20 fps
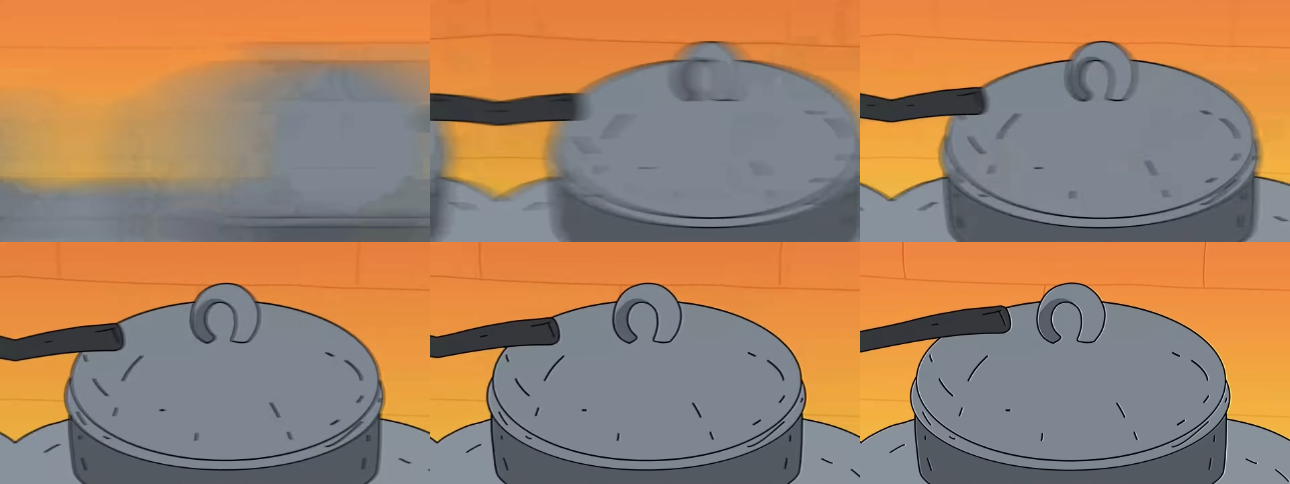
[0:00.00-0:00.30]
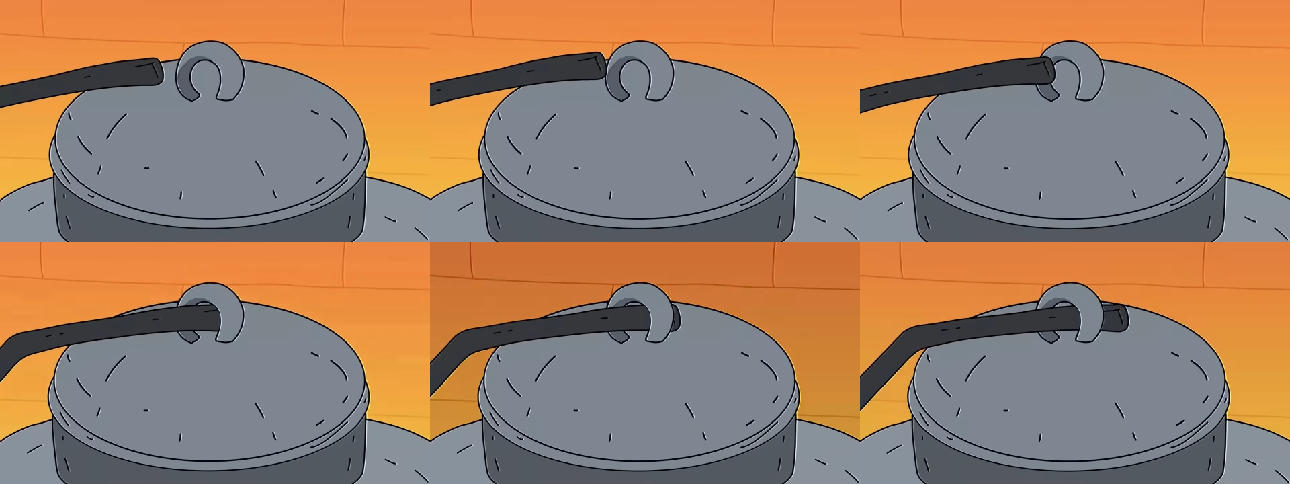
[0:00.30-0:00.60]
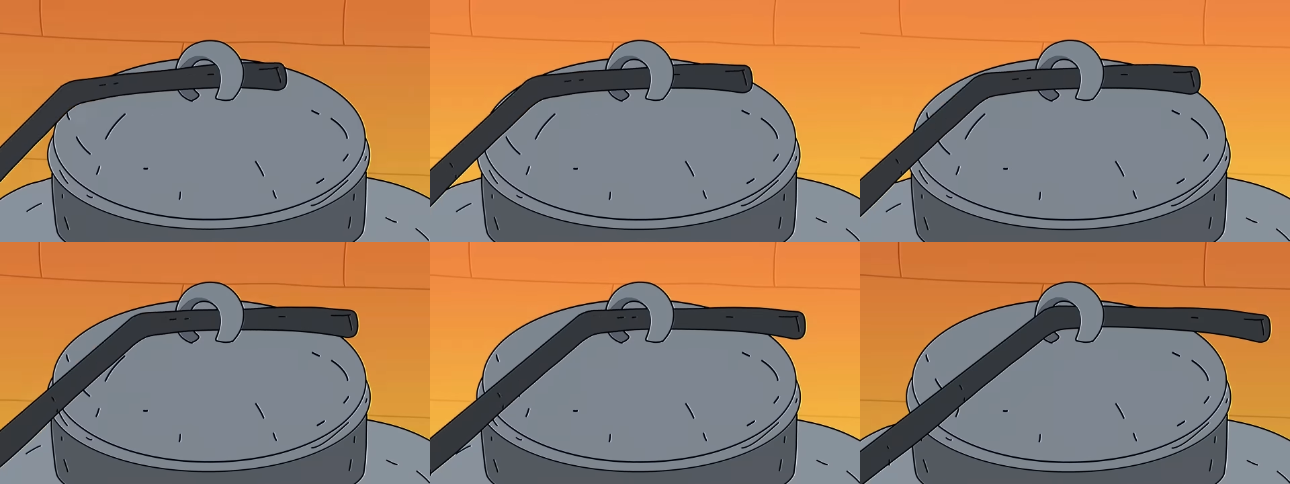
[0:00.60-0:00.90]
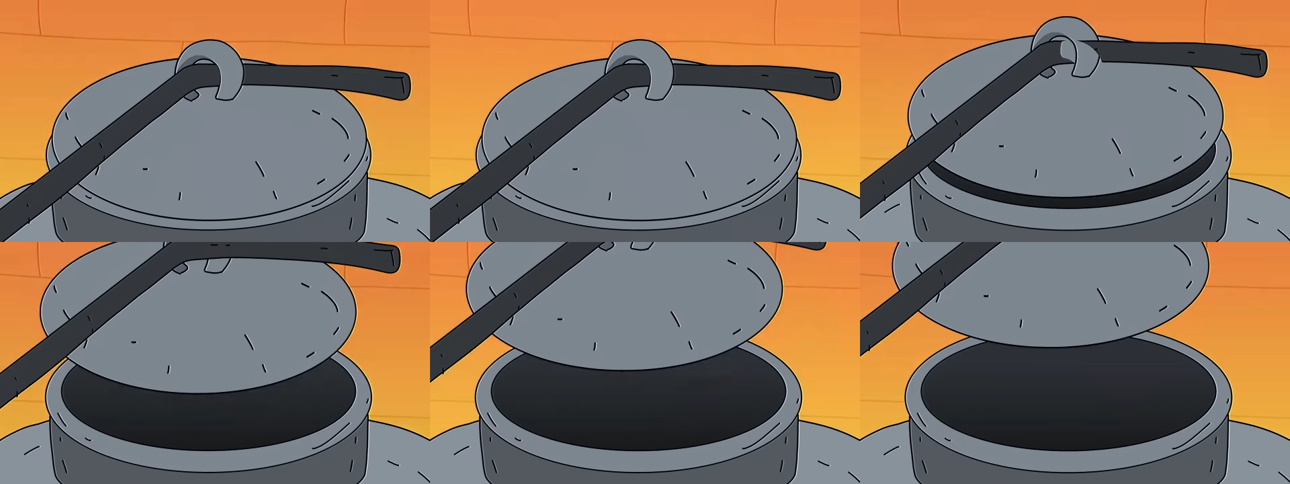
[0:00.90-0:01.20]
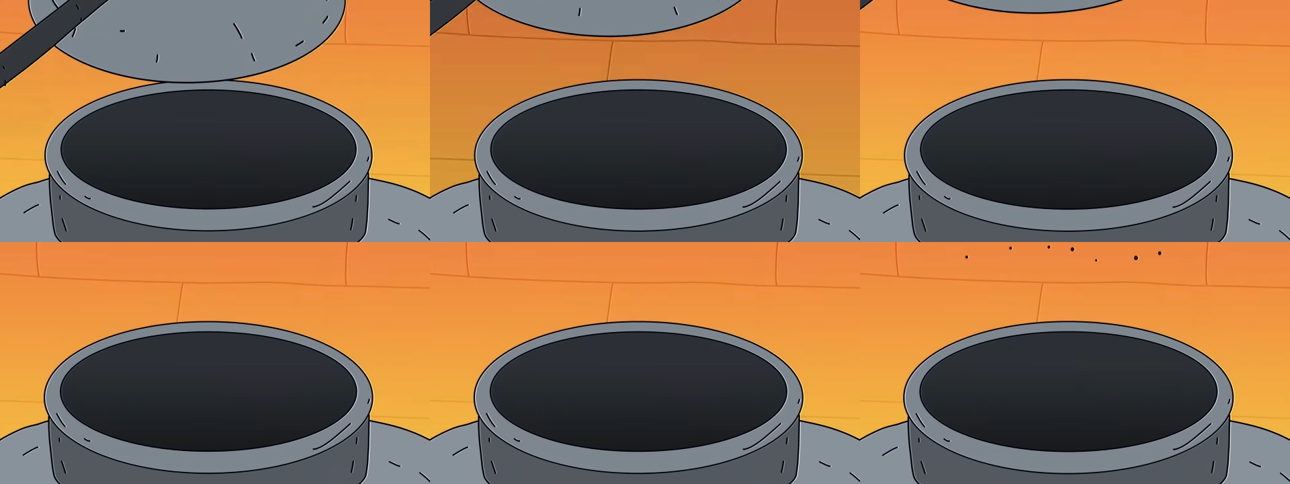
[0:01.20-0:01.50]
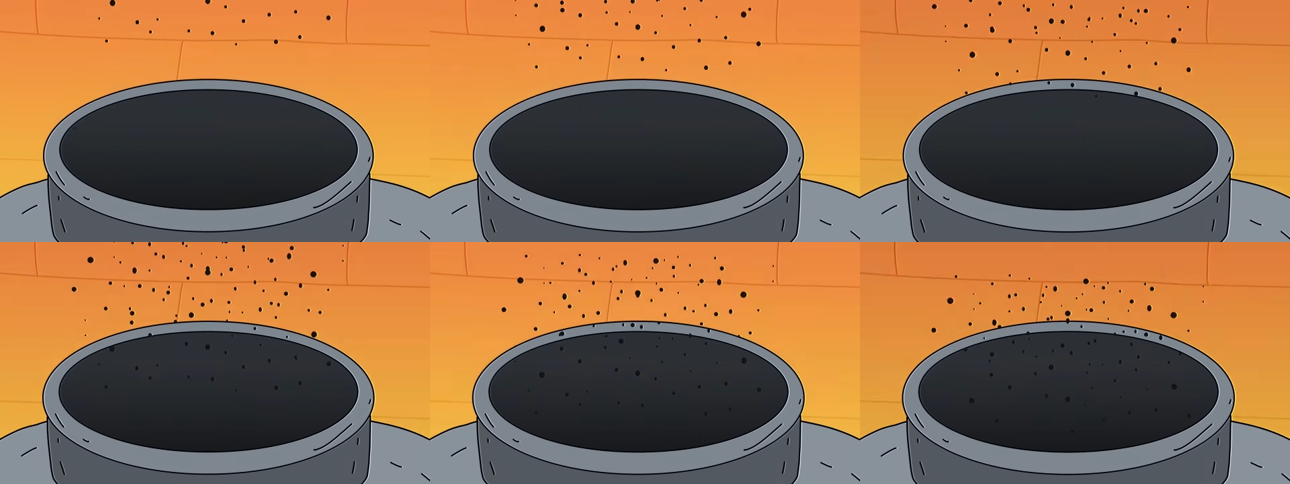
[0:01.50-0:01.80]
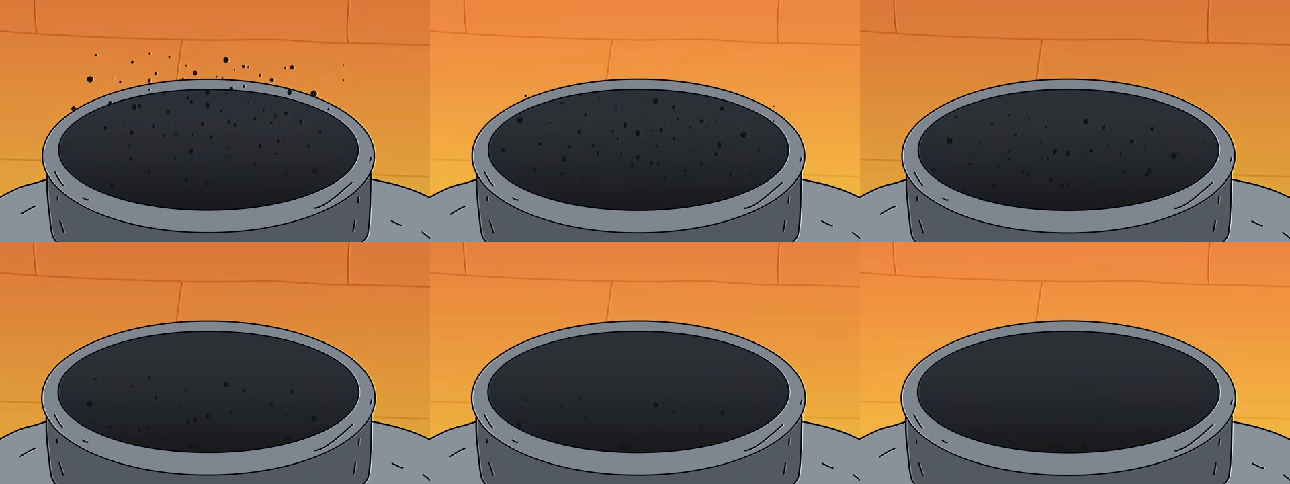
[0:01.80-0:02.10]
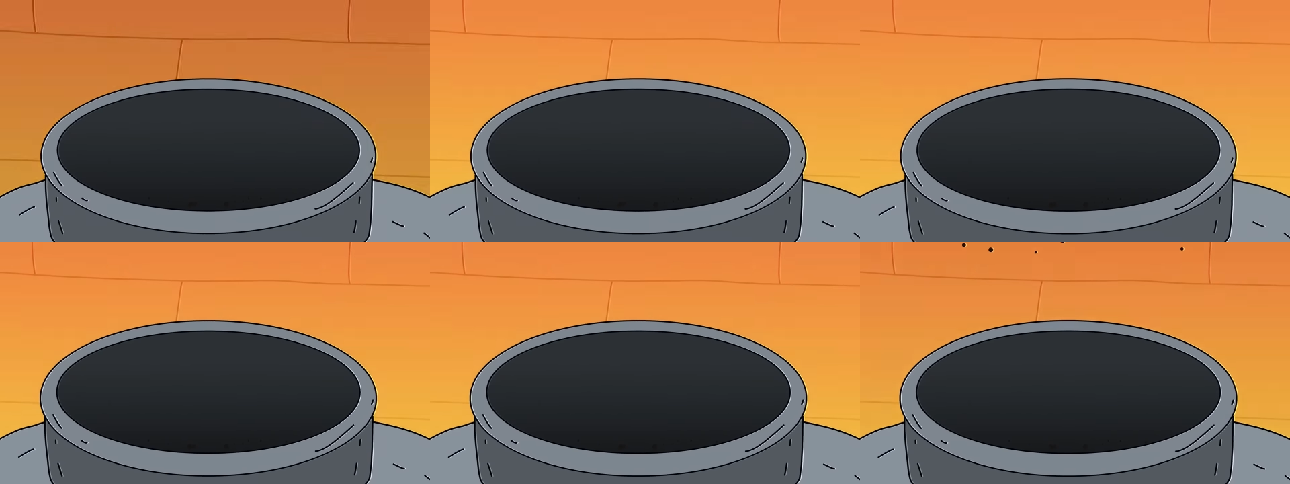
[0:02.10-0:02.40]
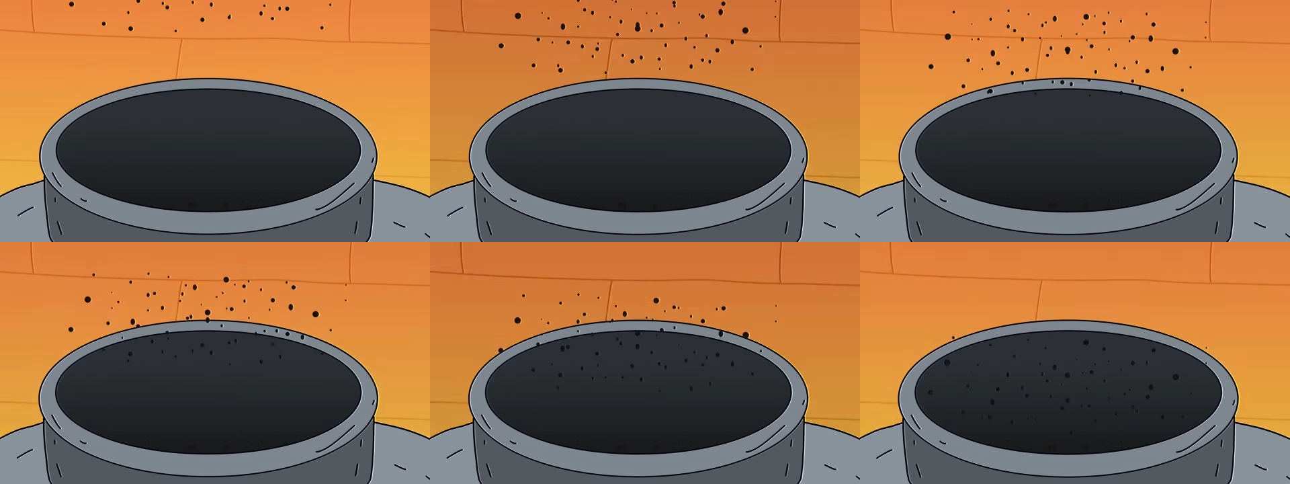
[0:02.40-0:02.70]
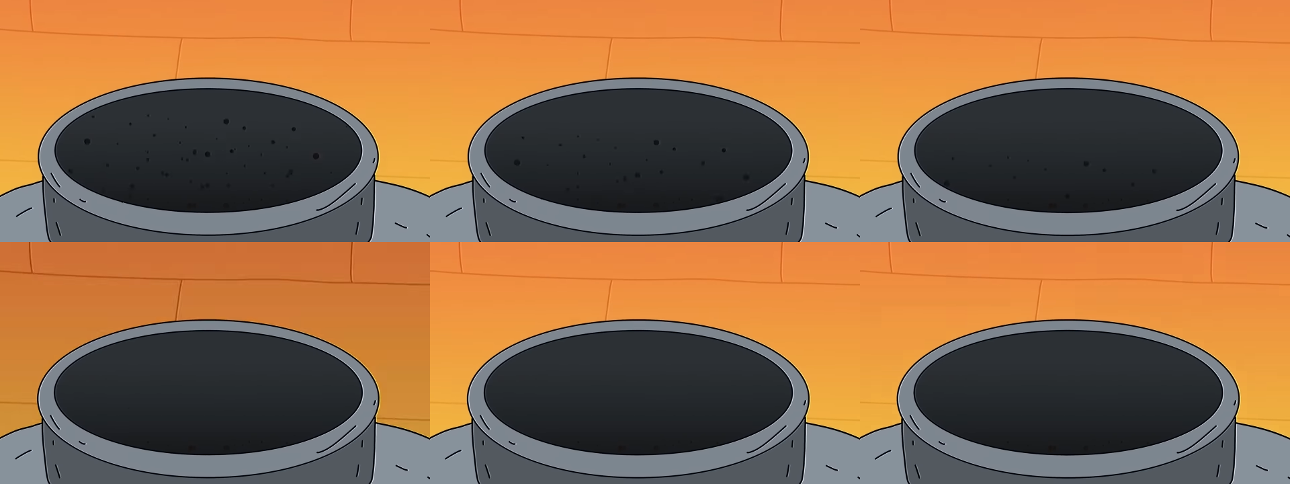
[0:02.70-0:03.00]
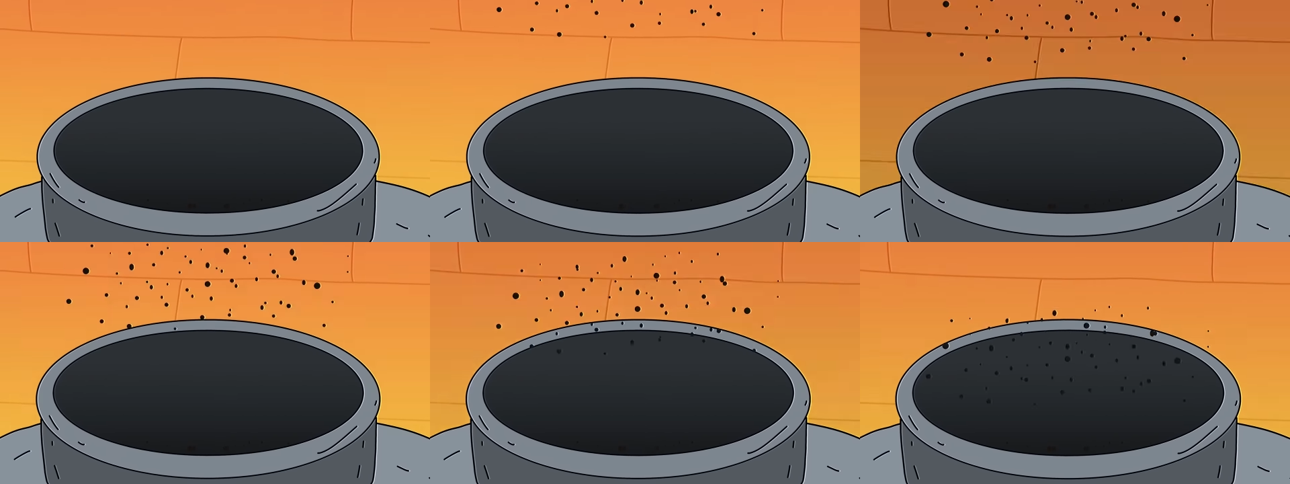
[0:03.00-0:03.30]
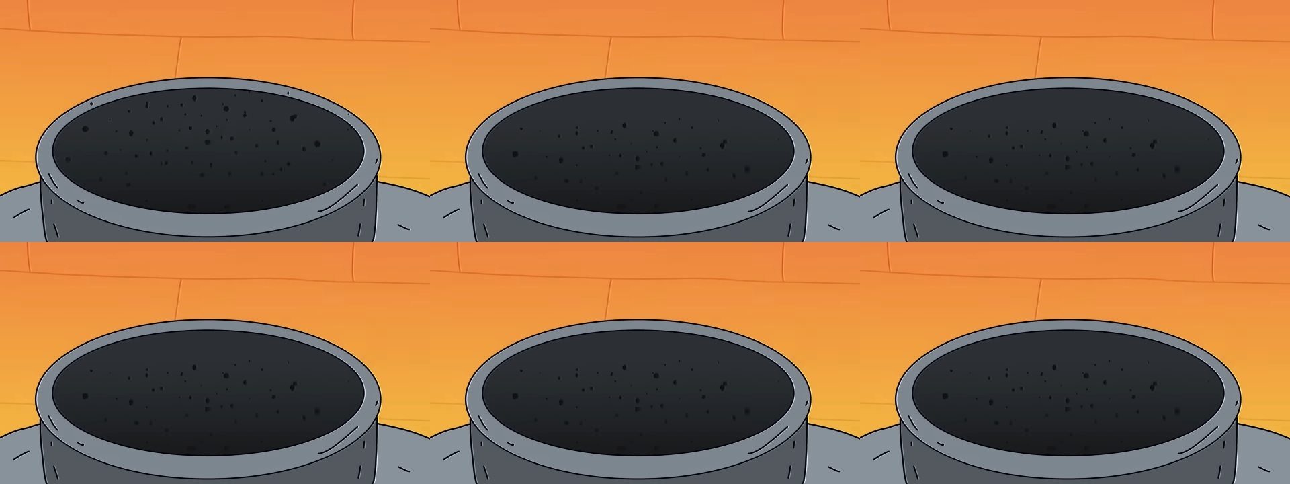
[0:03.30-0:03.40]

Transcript: No face is visible, so there are no lips to read.